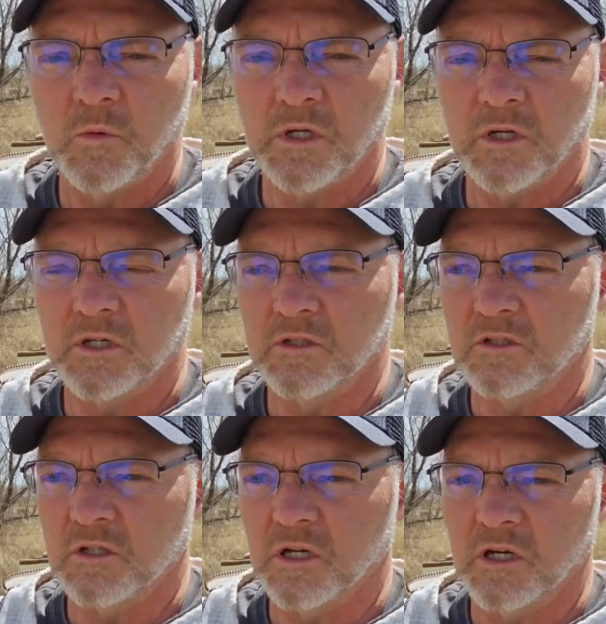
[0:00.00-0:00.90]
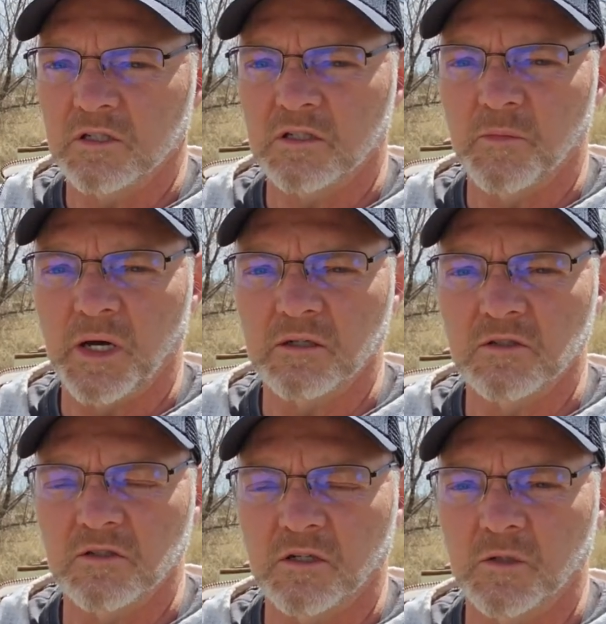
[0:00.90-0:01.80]
We are just about to
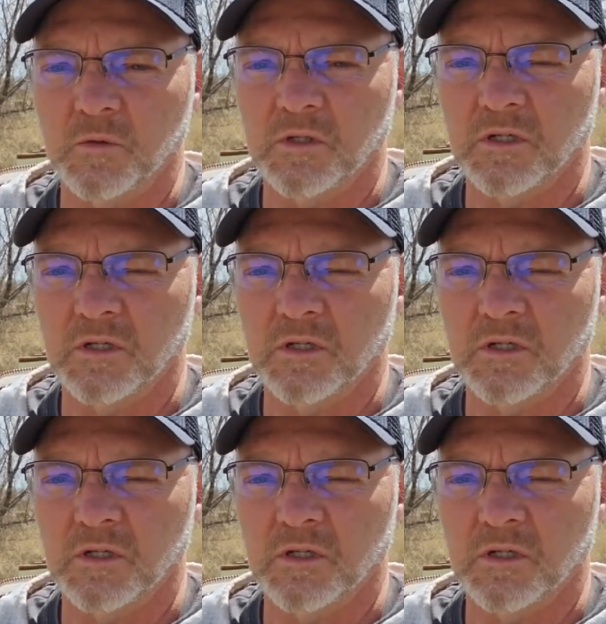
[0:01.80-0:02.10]
start with